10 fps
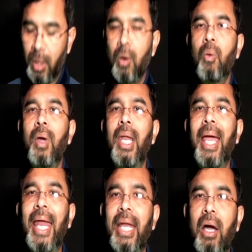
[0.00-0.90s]
we'll
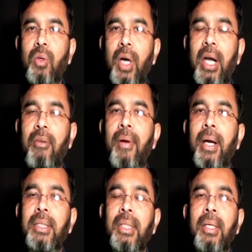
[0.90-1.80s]
encounter
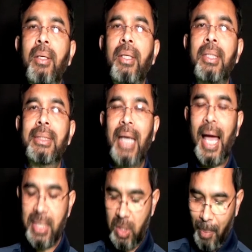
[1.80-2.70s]
different
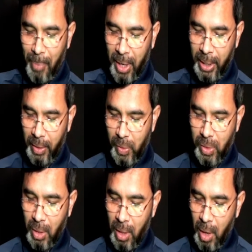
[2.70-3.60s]
sizes of particles.
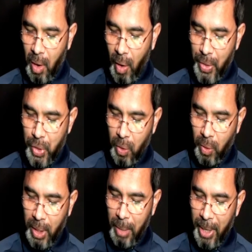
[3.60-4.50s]
Also,
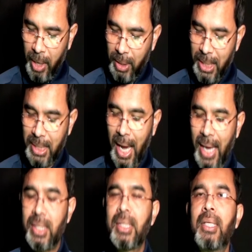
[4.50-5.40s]
depending on the
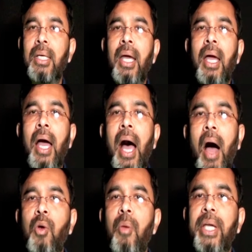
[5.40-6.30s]
size, how
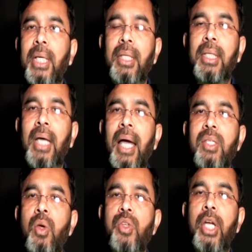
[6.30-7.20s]
to measure the size,
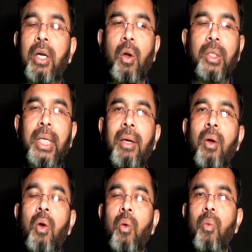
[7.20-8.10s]
those technology
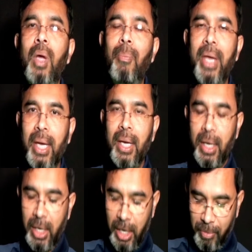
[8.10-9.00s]
will be
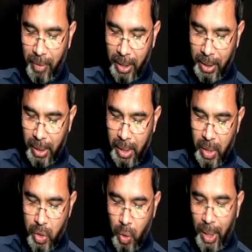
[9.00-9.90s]
different.
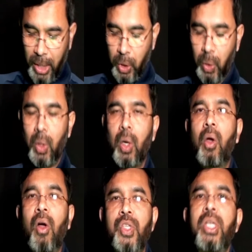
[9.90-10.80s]
So we need to
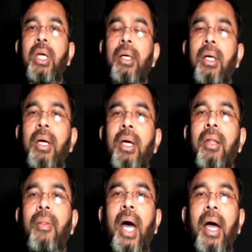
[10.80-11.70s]
consider
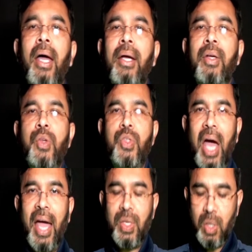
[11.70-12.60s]
the
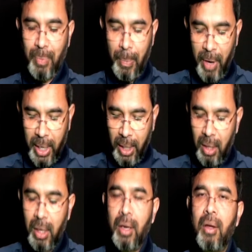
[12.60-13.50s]
size of the particle